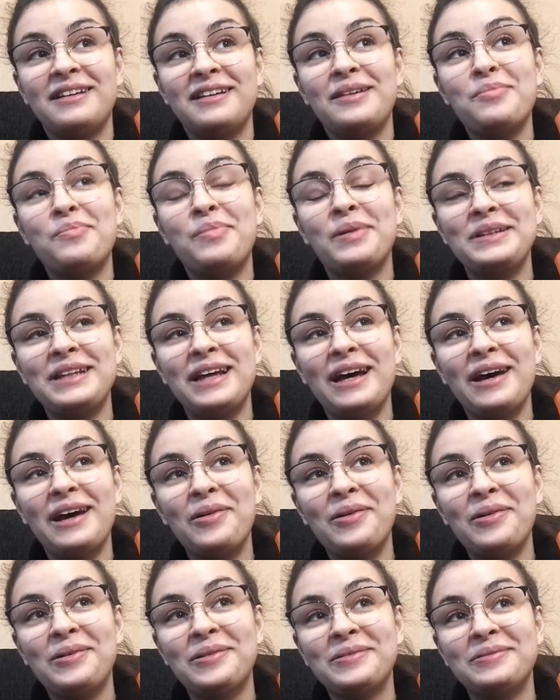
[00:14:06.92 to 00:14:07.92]
But
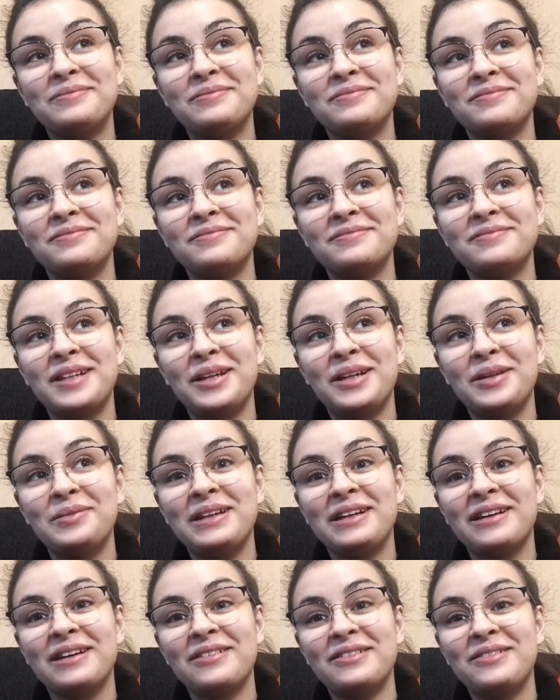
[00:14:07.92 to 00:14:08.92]
now that we
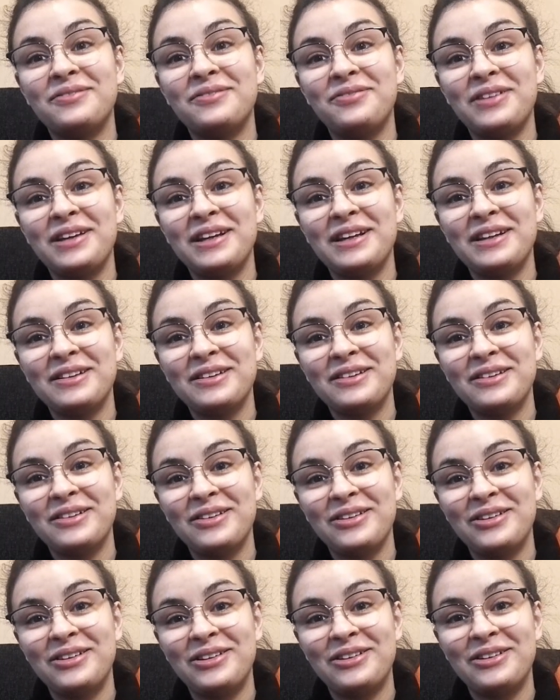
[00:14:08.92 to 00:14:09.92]
can feel
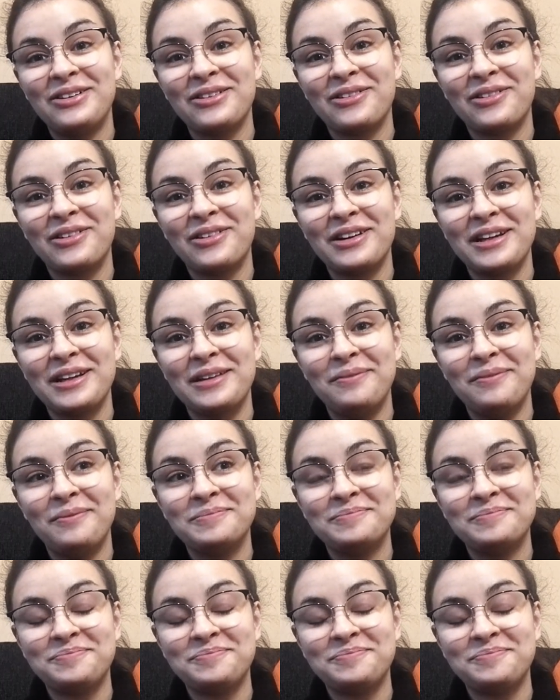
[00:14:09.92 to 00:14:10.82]
her or him,